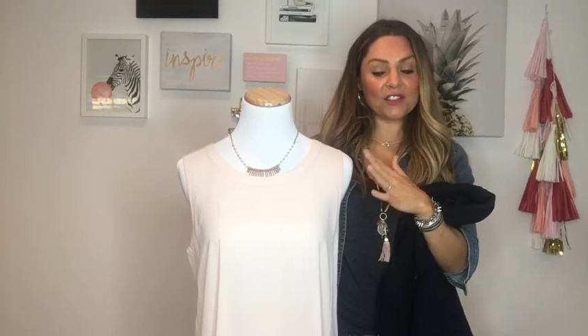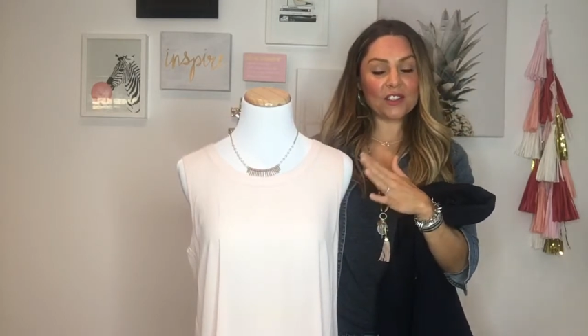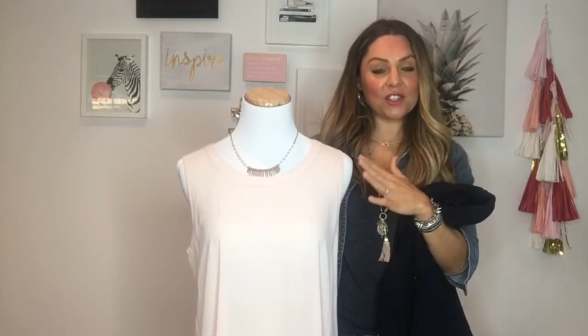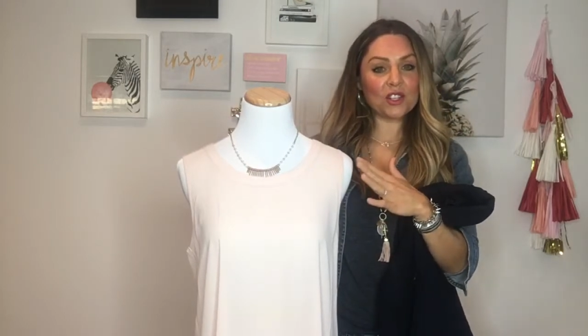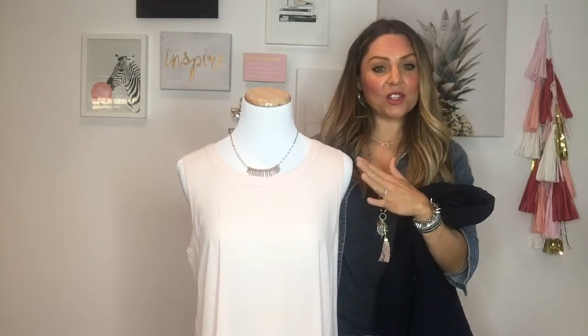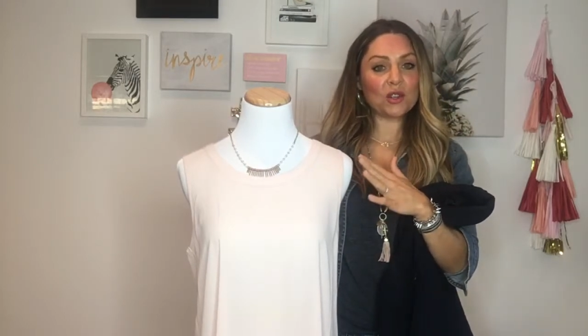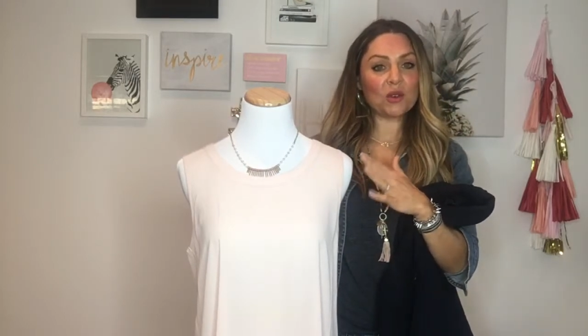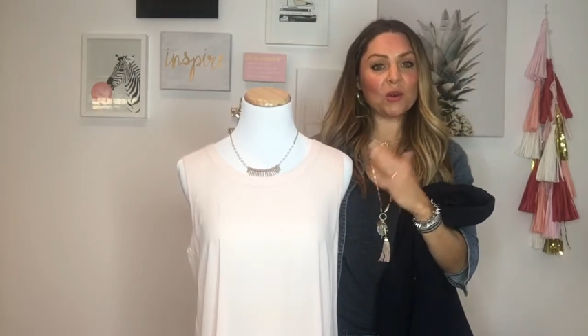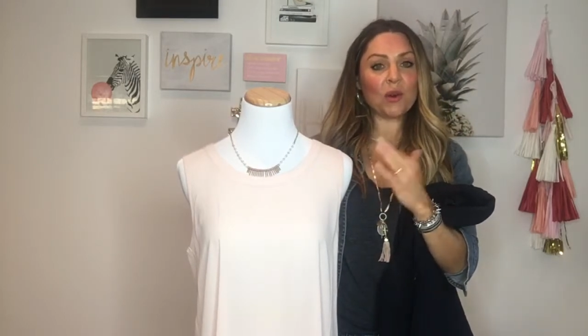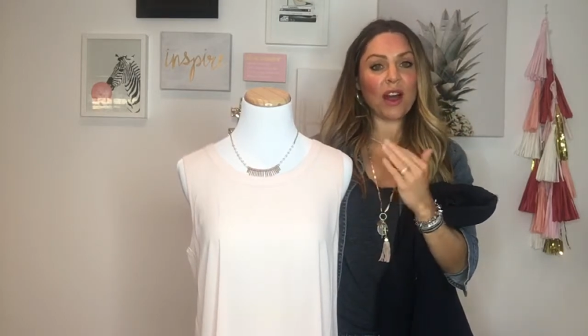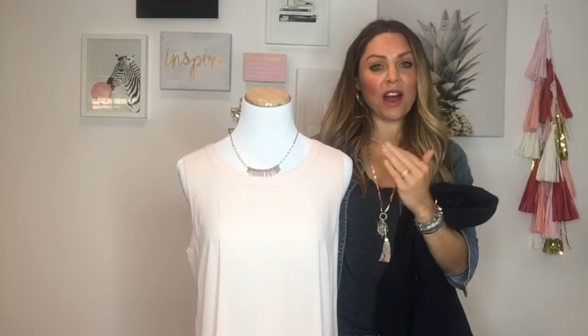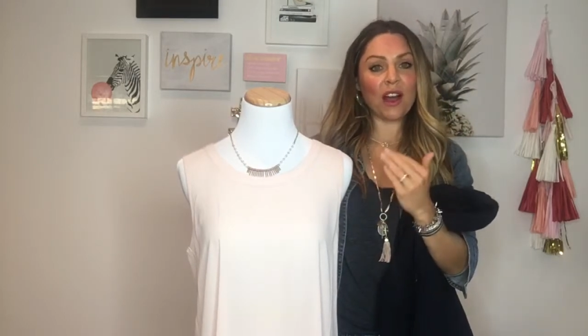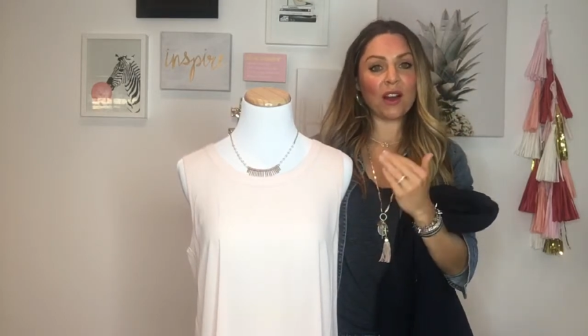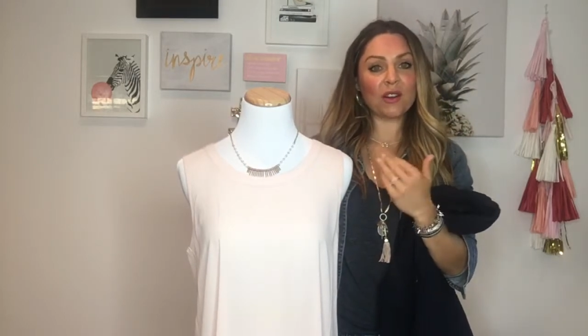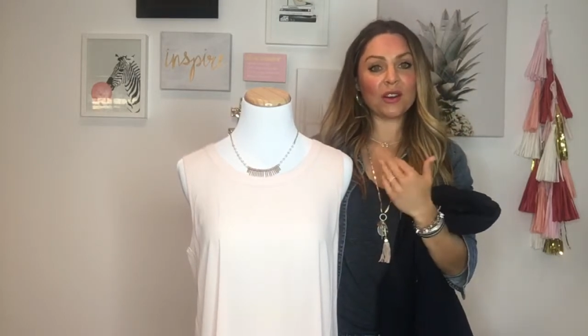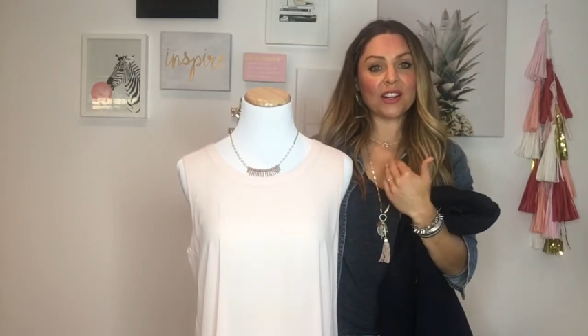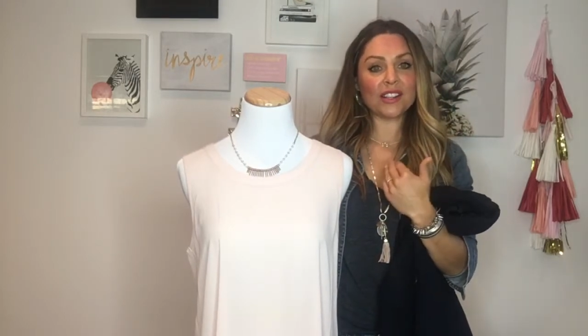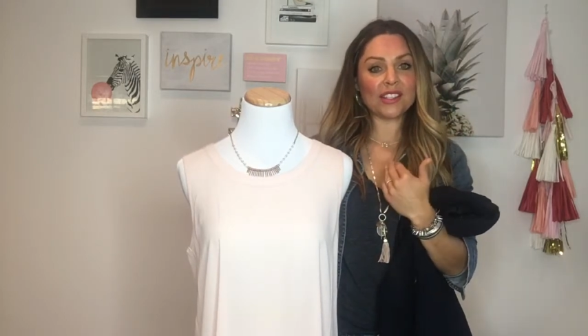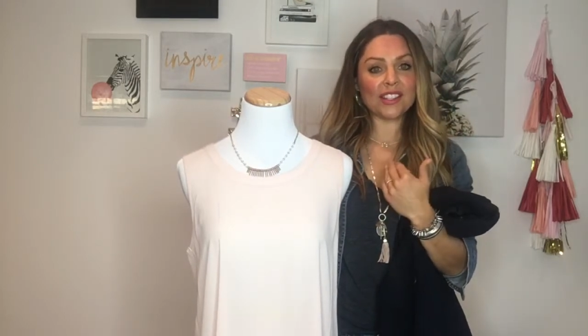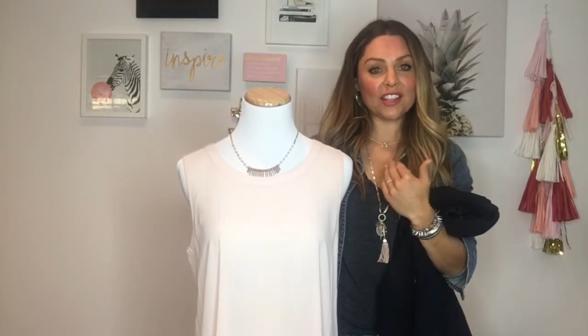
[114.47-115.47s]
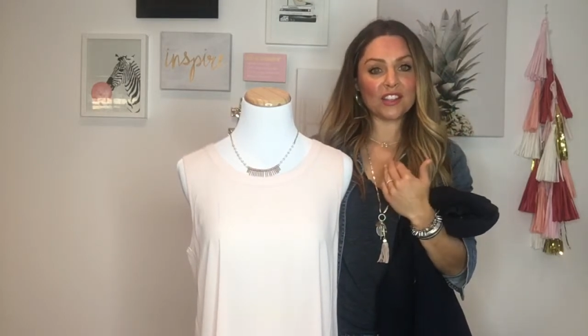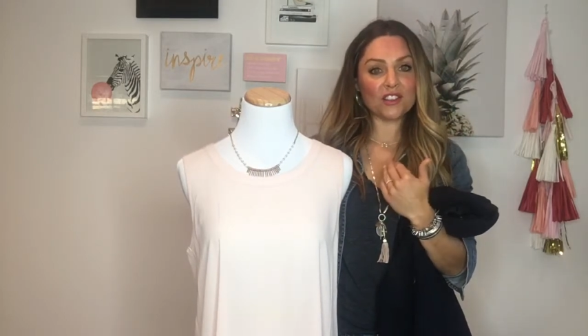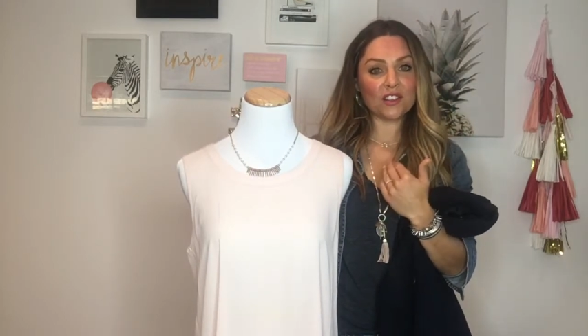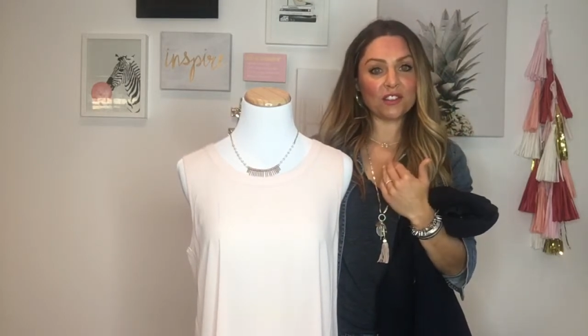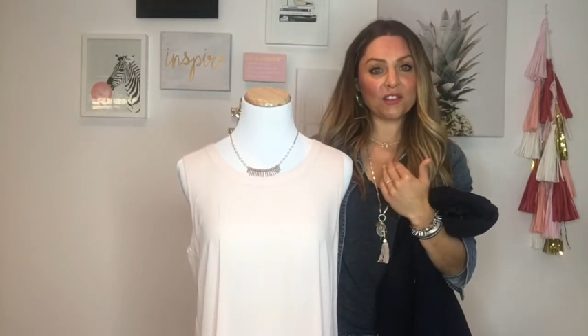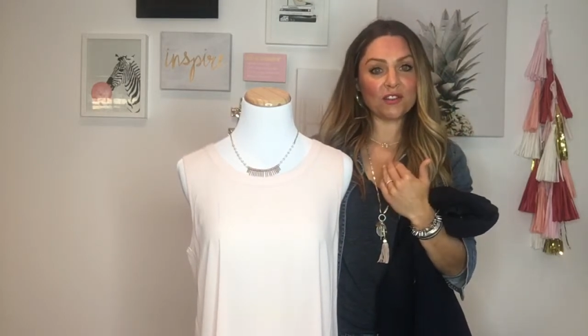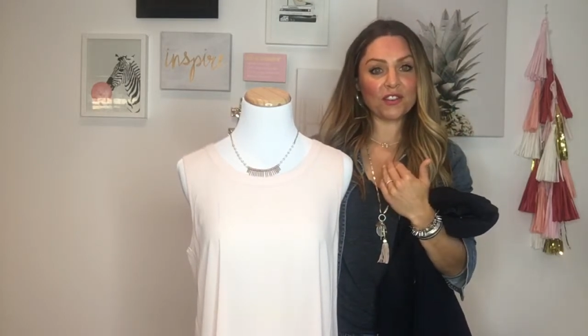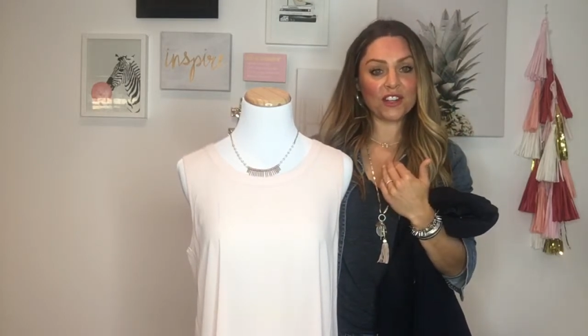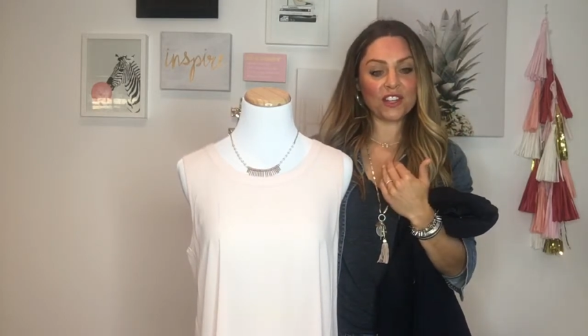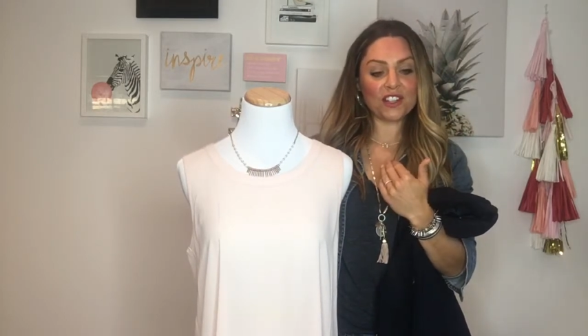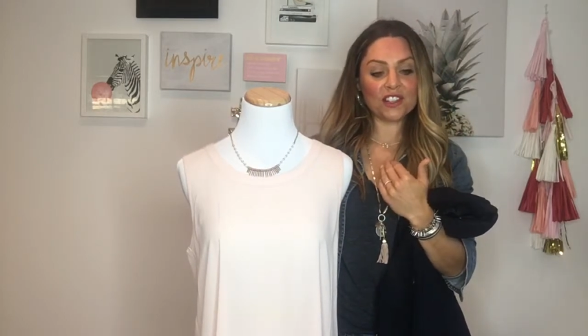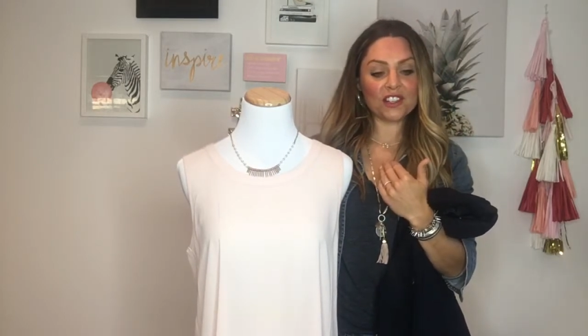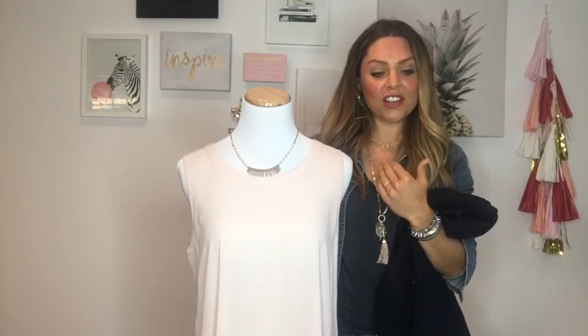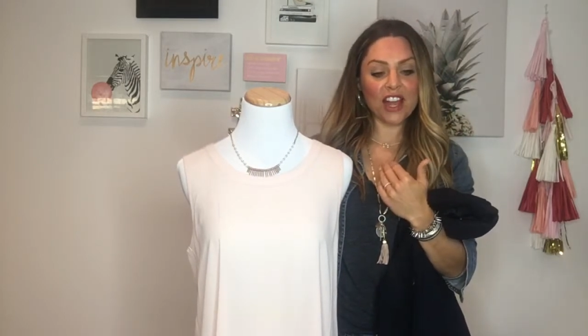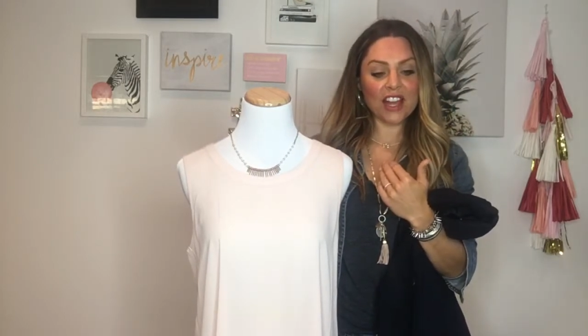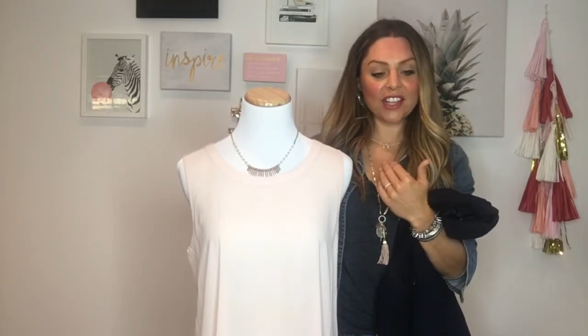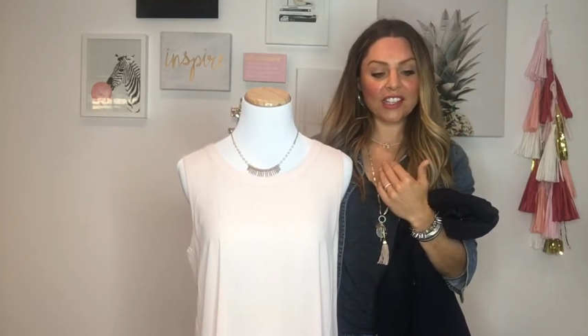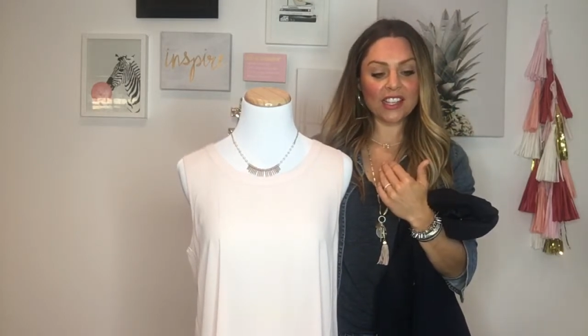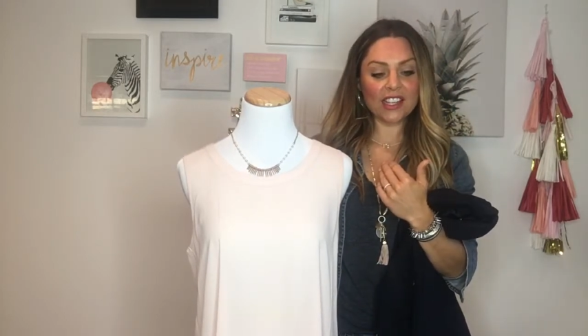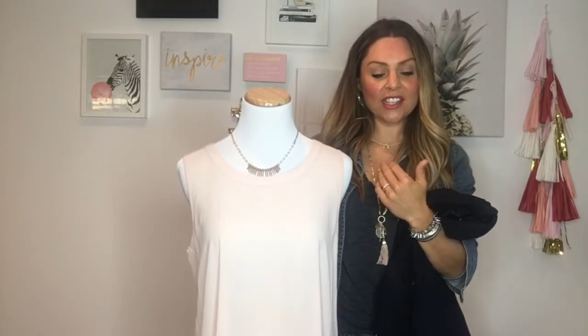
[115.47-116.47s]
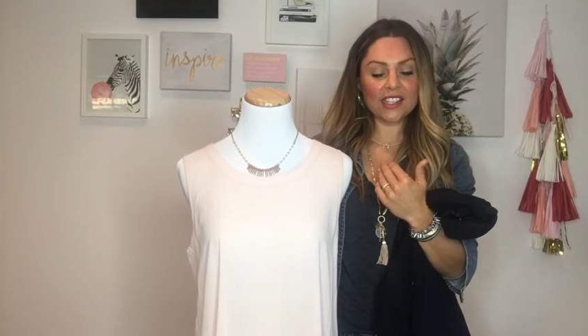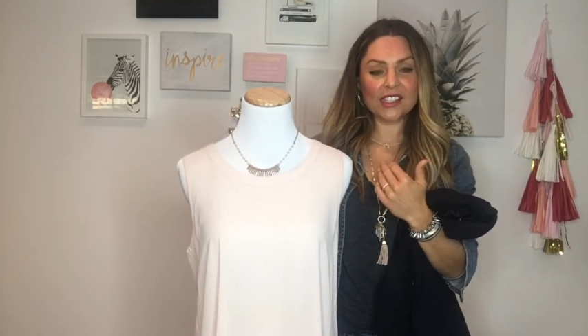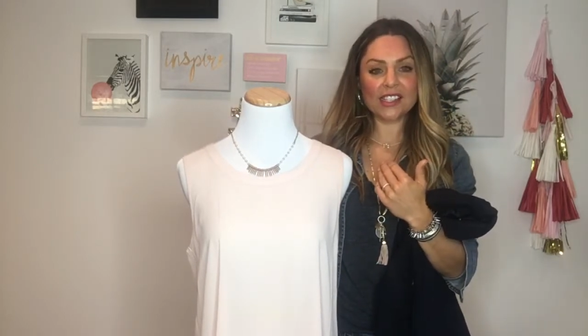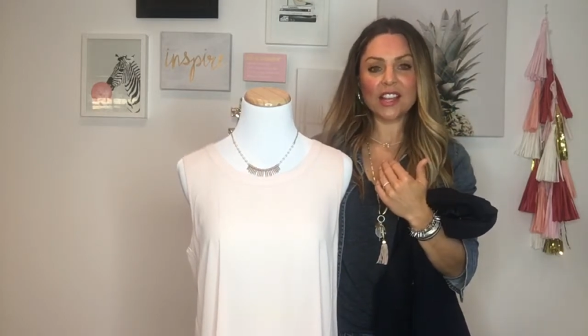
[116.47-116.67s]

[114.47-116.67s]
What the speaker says: to our essential fringe necklace,